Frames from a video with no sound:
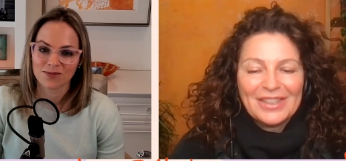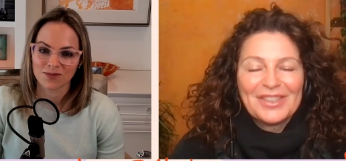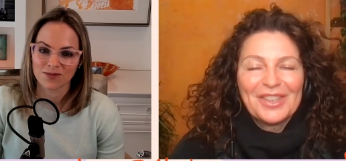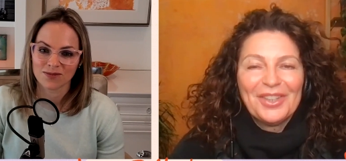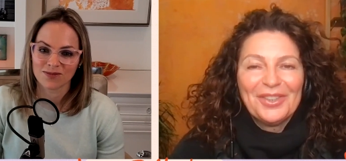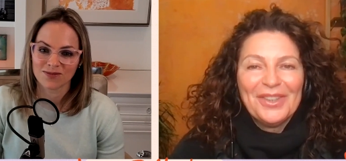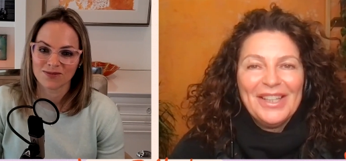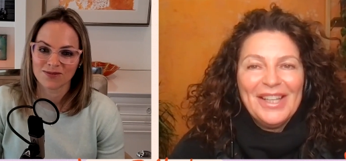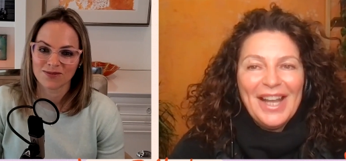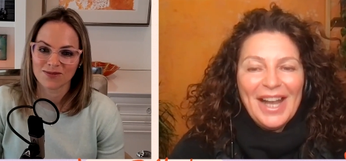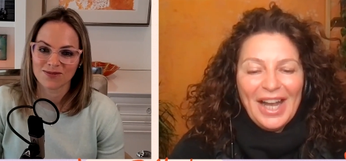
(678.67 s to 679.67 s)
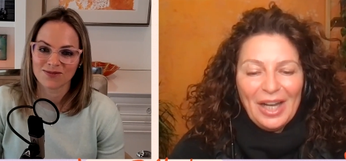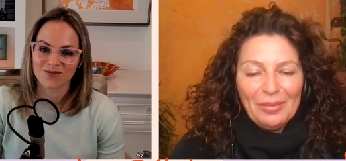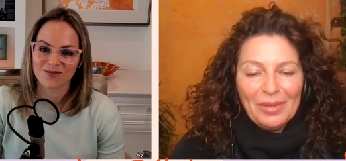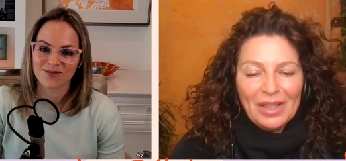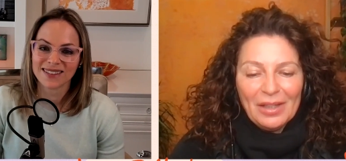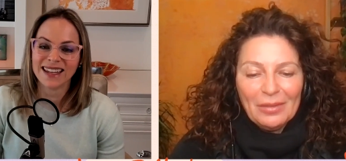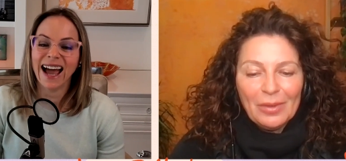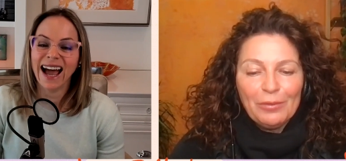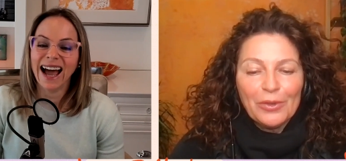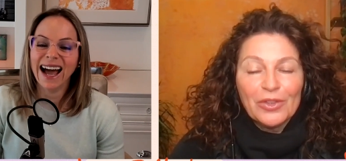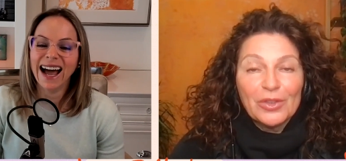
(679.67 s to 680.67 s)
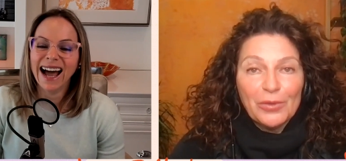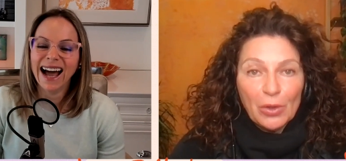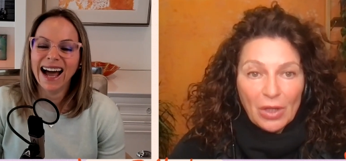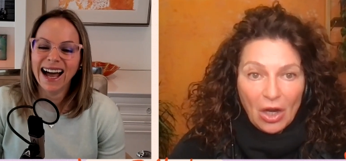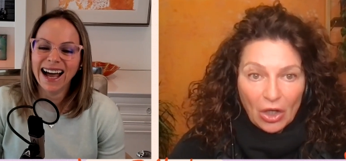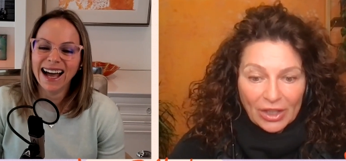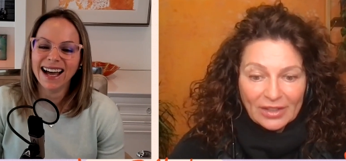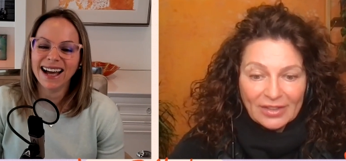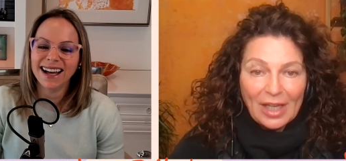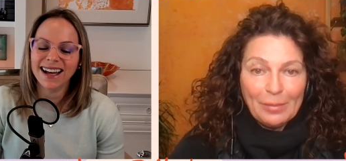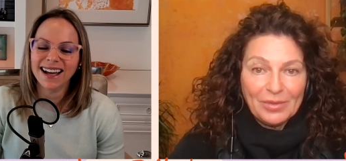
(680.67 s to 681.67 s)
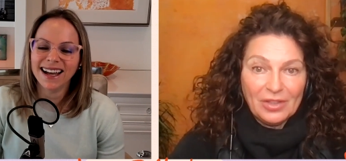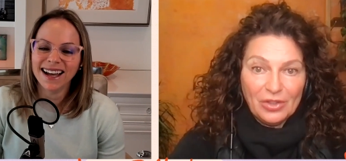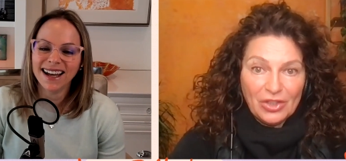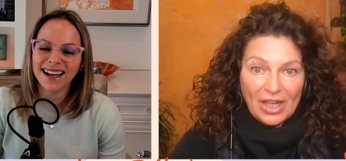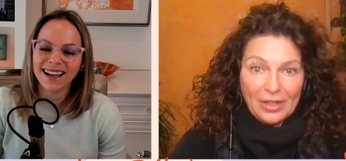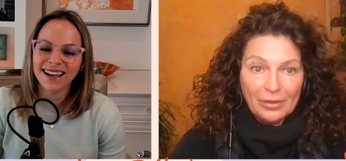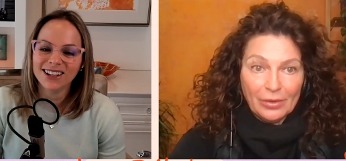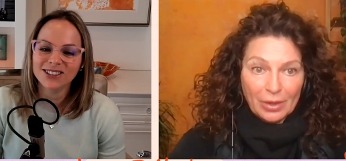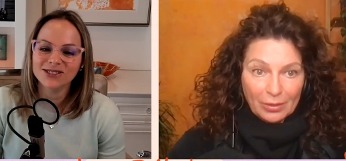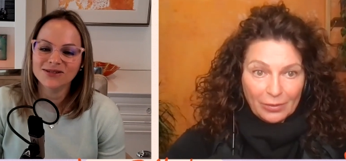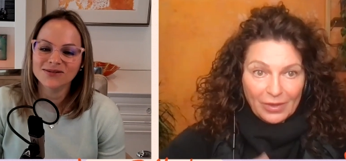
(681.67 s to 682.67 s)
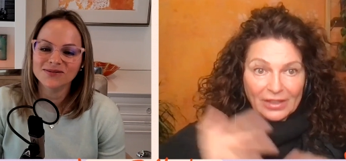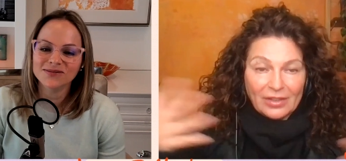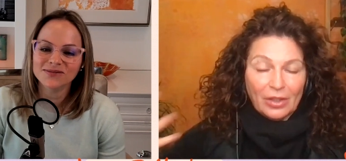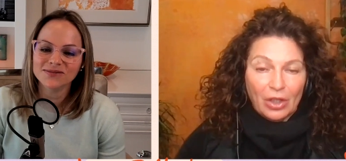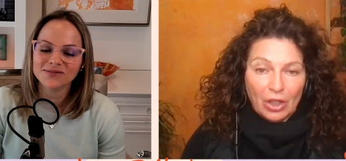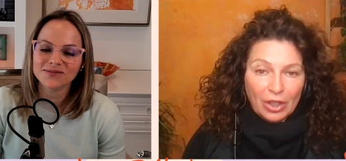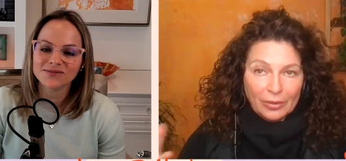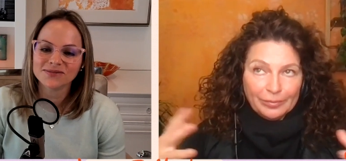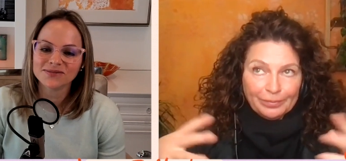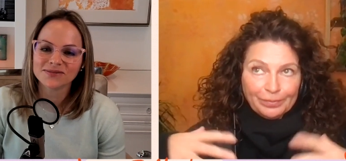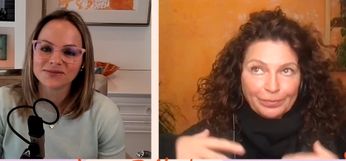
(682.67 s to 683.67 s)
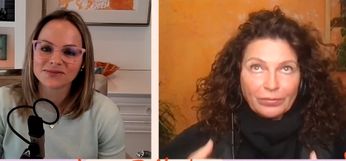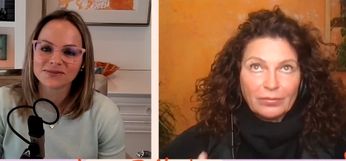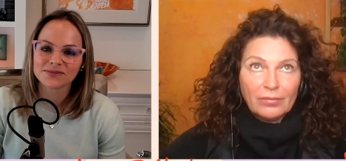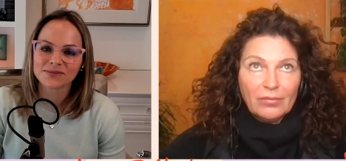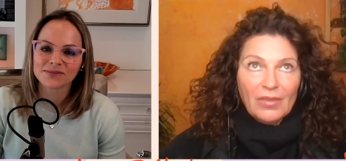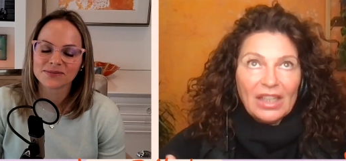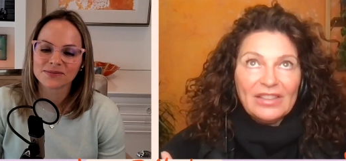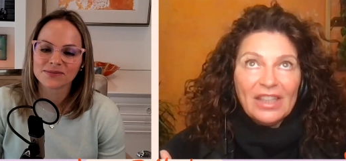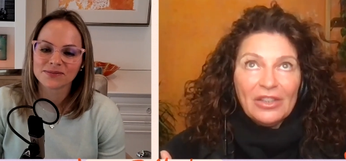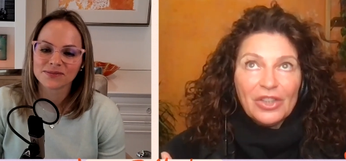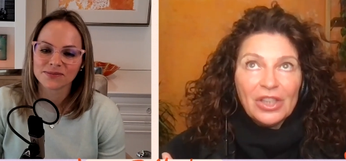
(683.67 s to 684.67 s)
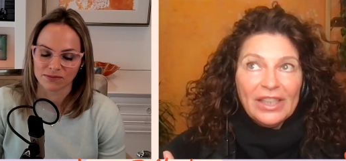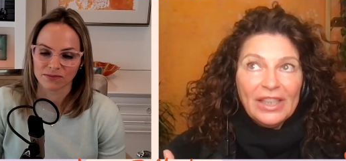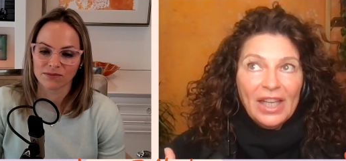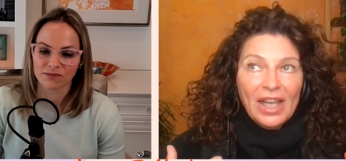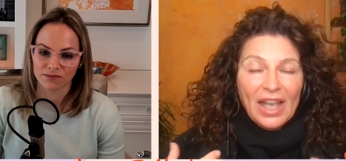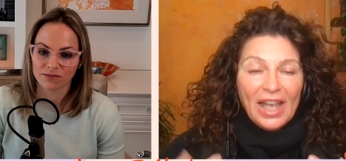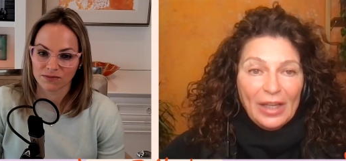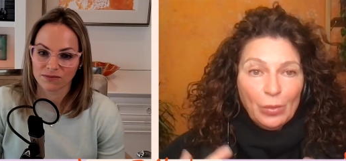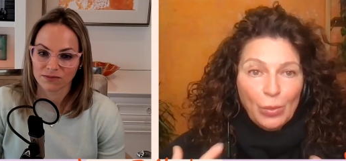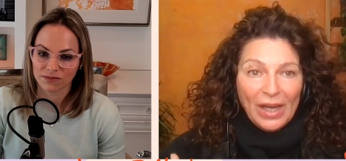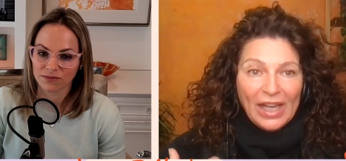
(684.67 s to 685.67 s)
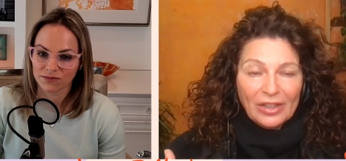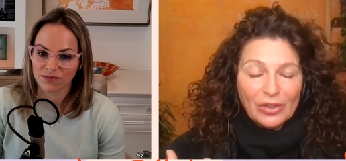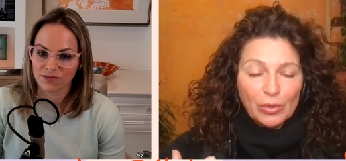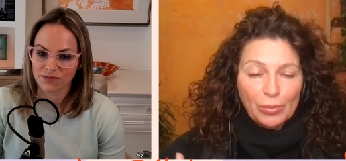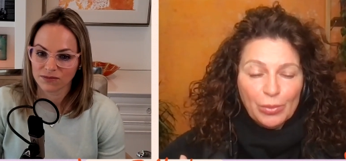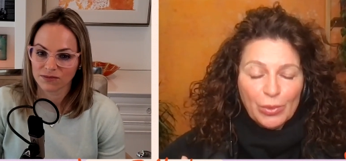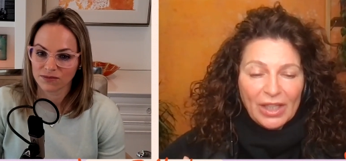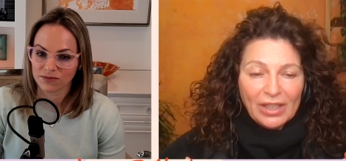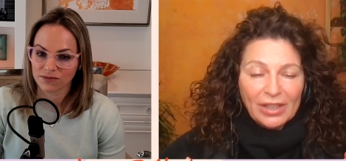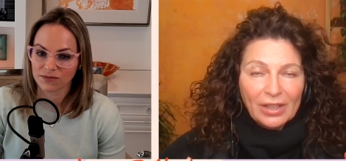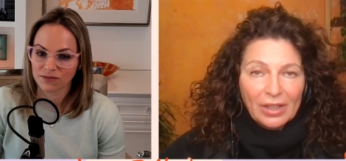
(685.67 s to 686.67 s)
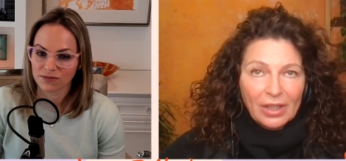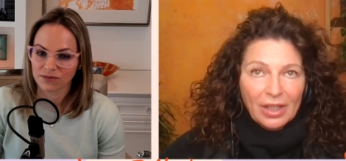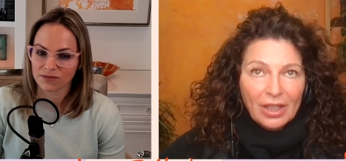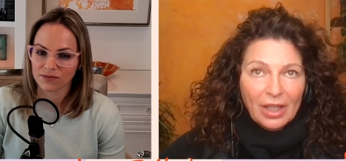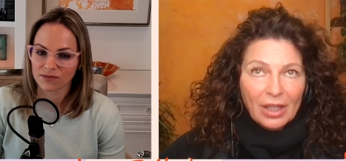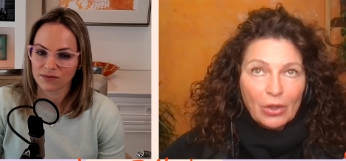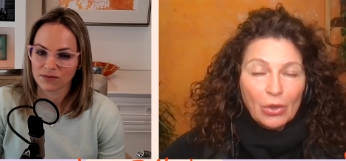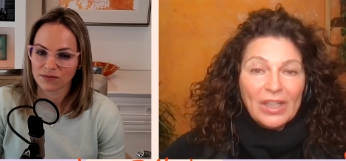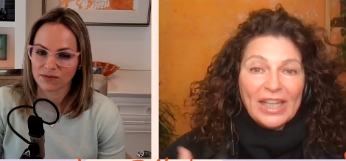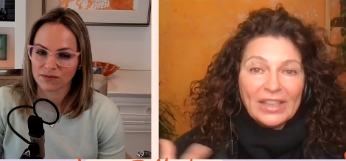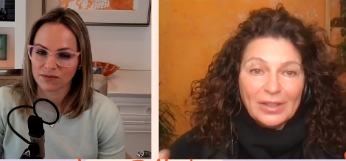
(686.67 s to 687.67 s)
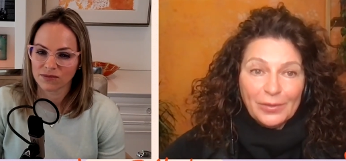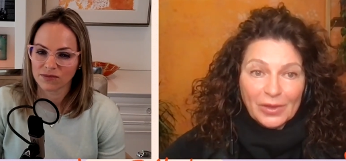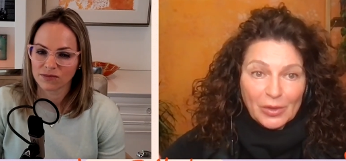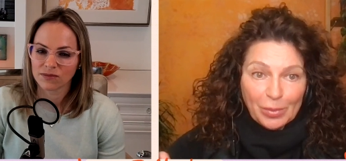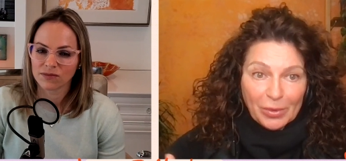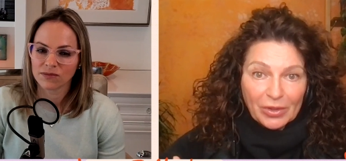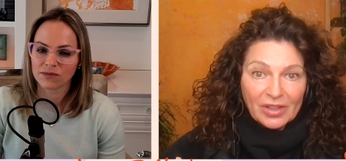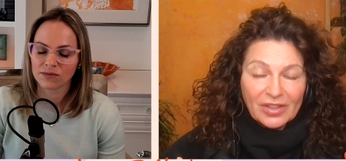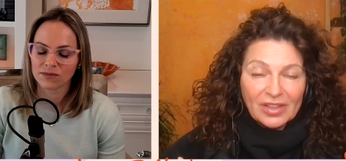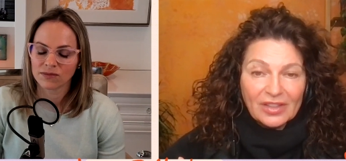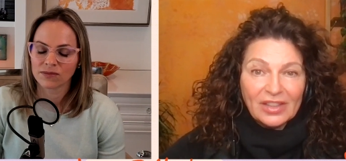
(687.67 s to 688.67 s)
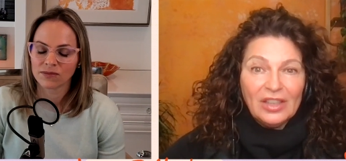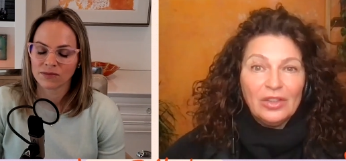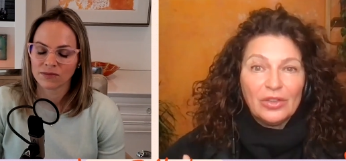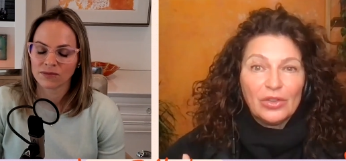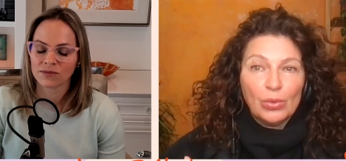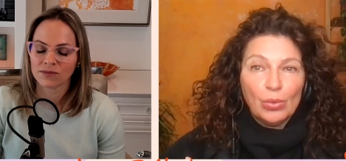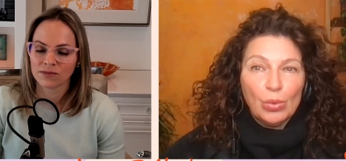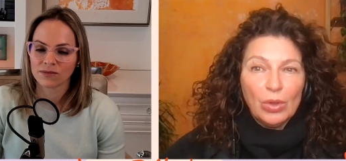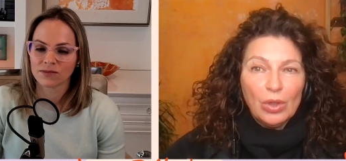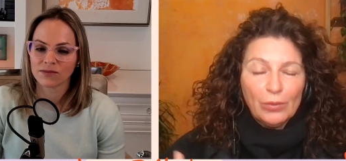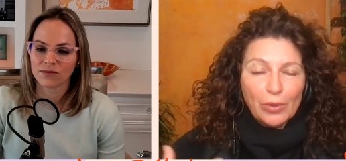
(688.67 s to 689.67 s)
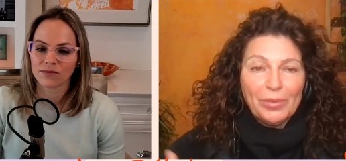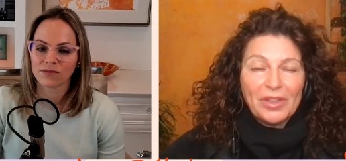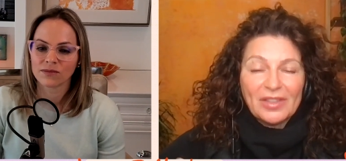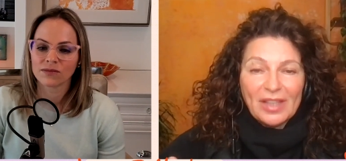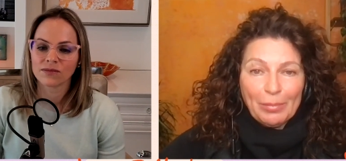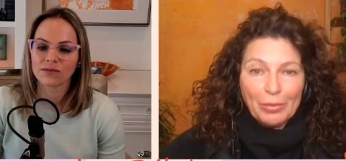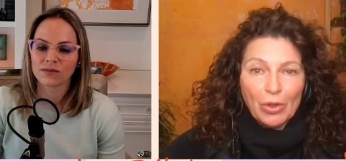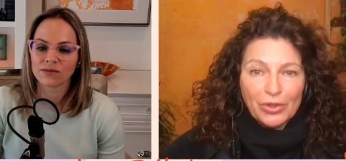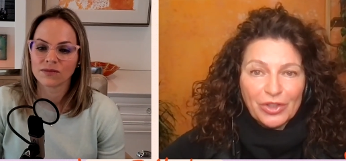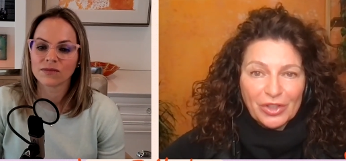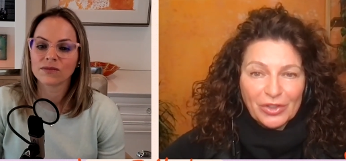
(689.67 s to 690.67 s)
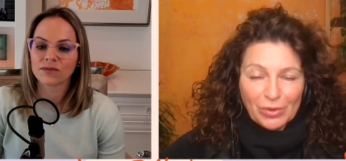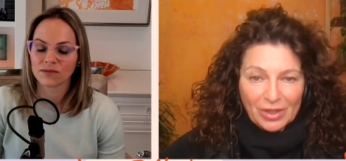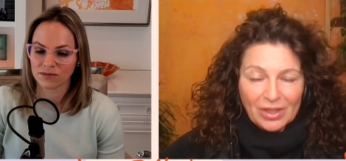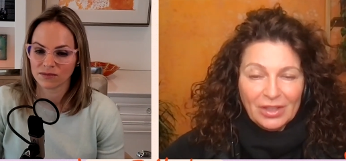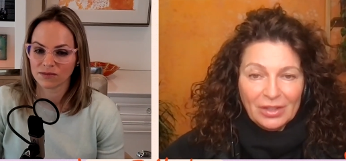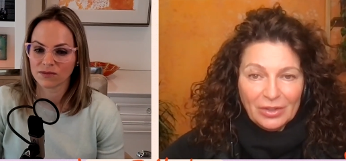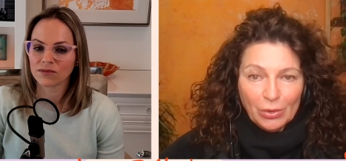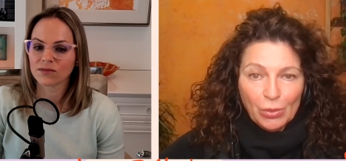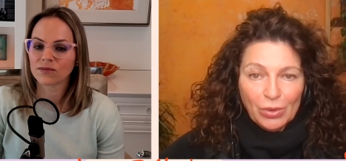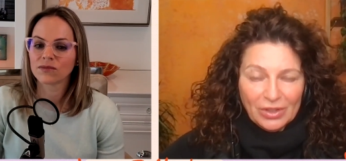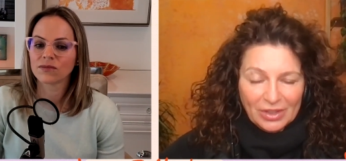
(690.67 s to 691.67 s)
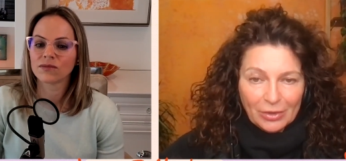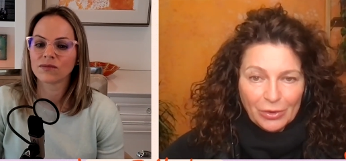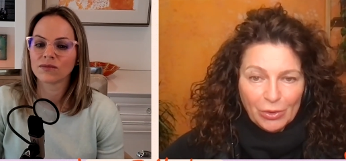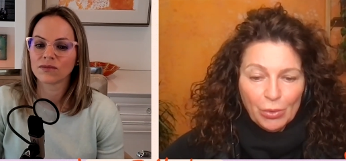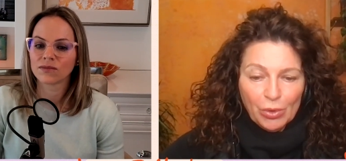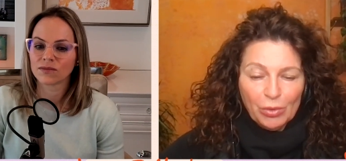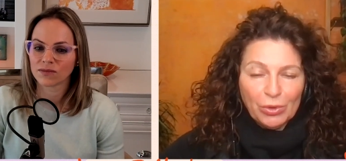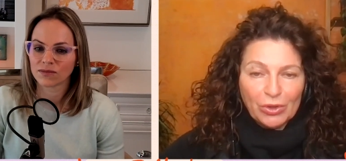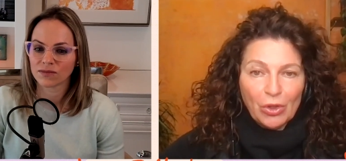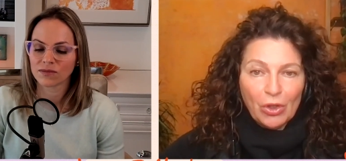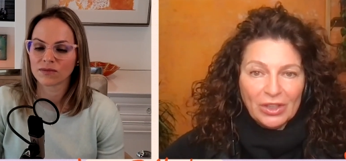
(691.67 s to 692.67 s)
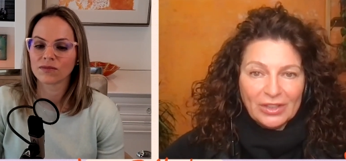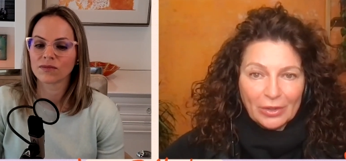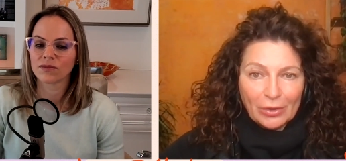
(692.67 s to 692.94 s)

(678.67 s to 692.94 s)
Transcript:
Speaker 1: so, um, well, first of all, archetypes in general, right, are essentially a way to bring uh, collective experiences into from the subconscious, or in Jung, you know, Jung would call it the